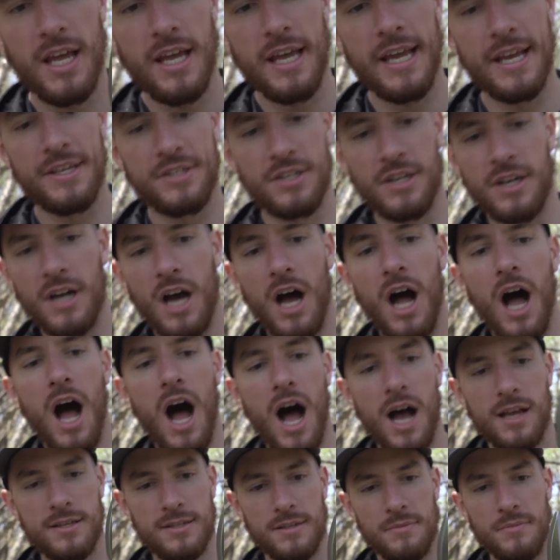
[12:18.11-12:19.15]
is an
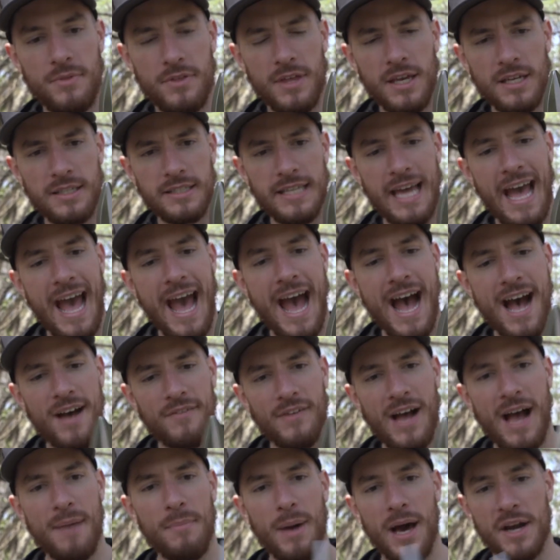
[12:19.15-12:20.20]
awesome thing to have.
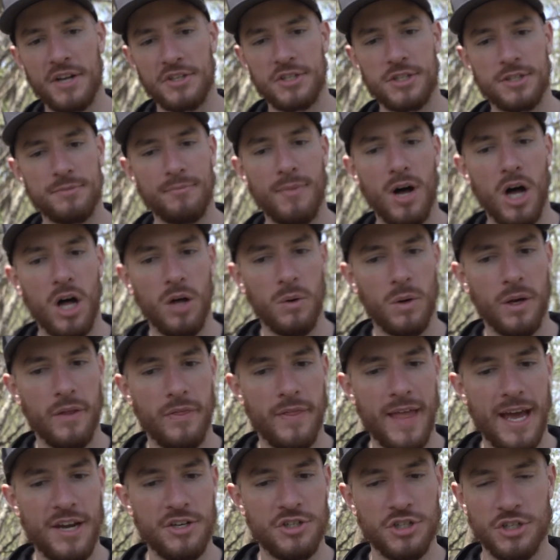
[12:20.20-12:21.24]
I bought a small one
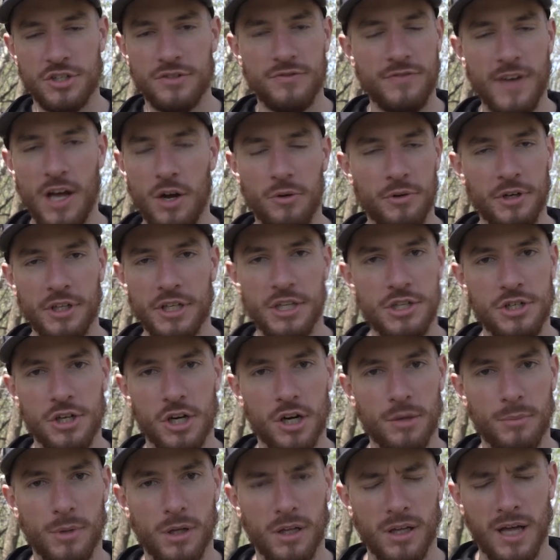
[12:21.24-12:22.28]
that just felt really
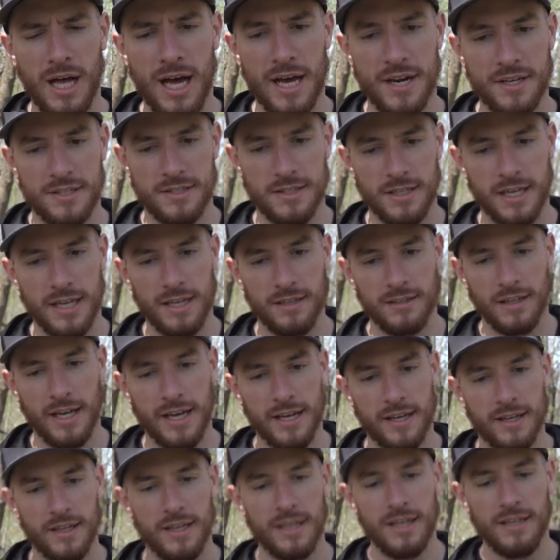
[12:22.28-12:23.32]
durable, honestly.
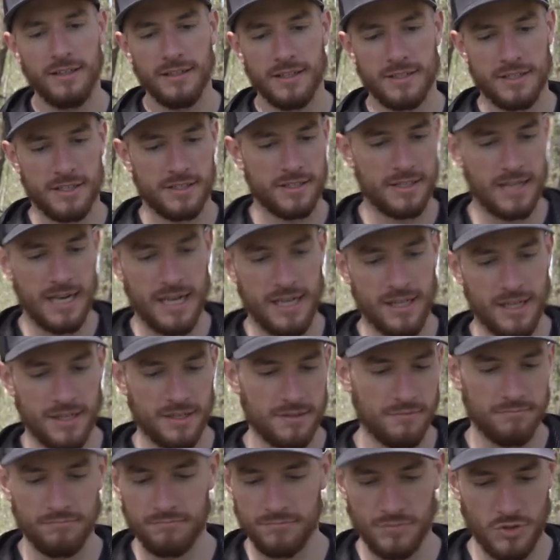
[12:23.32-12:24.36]
Like, this isn't
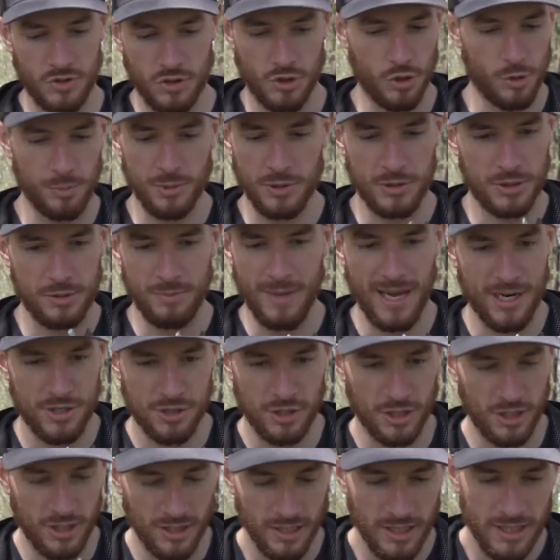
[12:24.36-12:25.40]
anything super
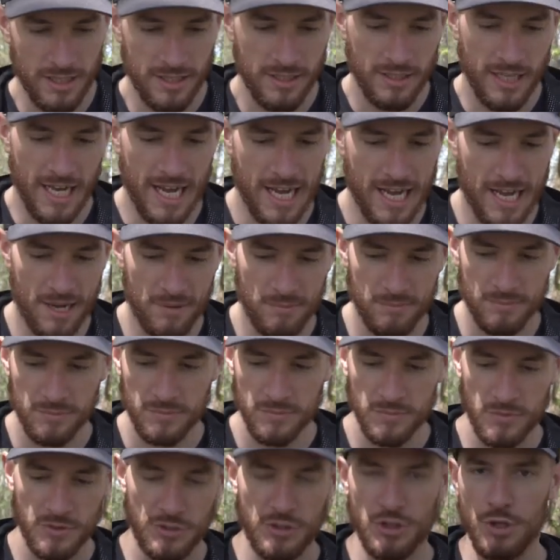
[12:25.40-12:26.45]
special,
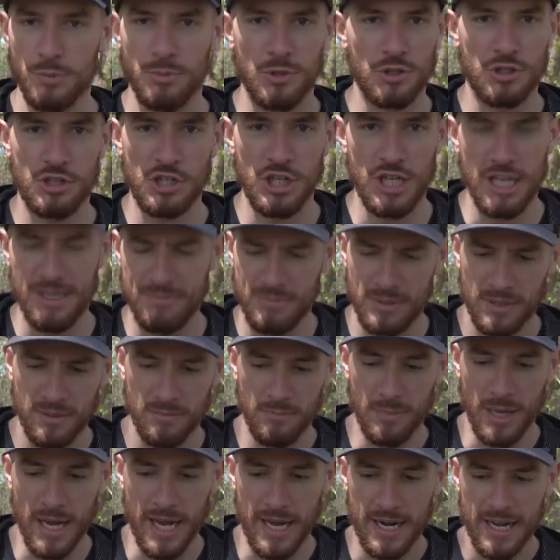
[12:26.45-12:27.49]
super cheap,
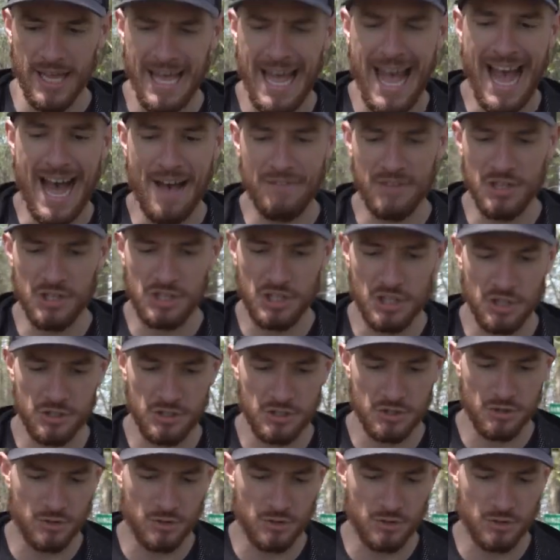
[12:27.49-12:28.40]
but having a shears is